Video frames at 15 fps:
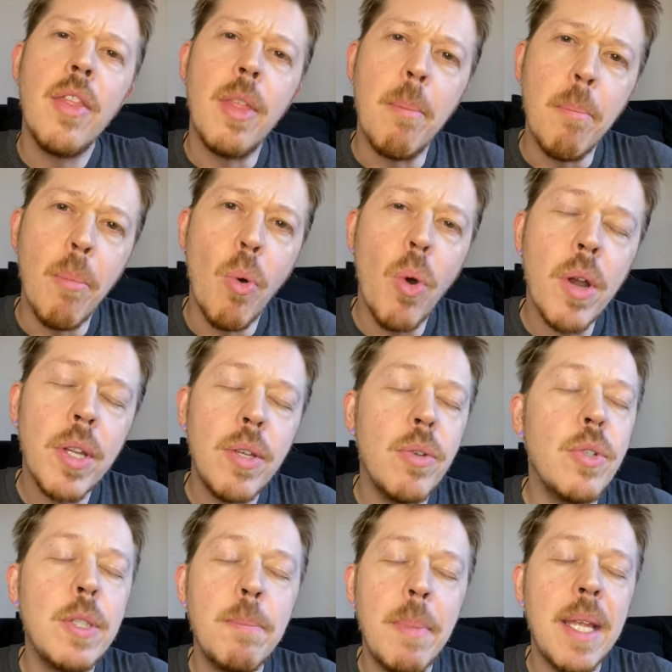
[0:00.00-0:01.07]
The more you
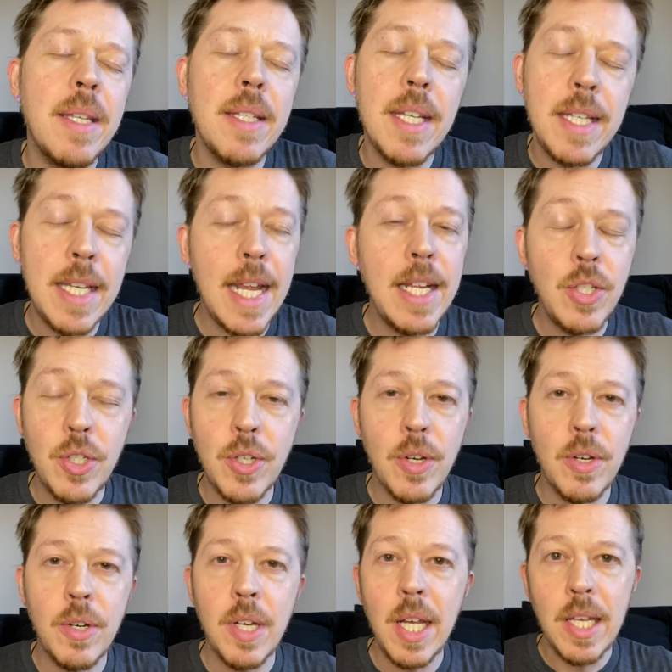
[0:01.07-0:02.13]
spend in
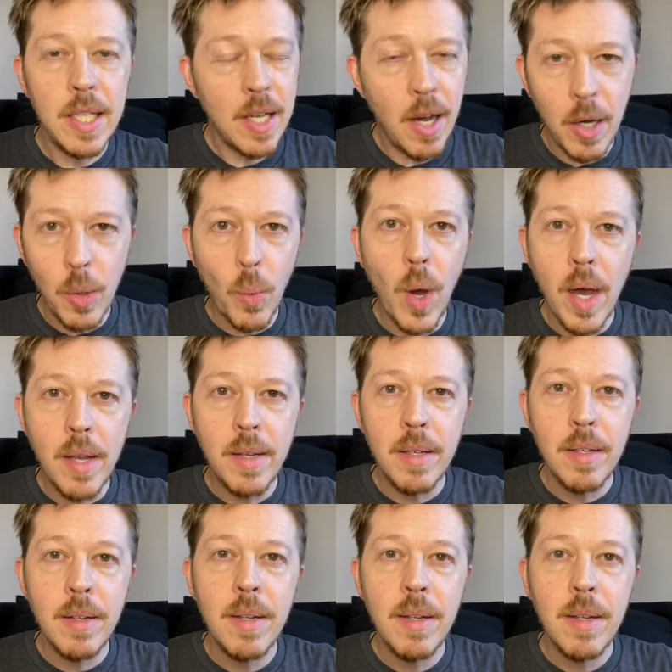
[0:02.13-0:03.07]
nature, young one,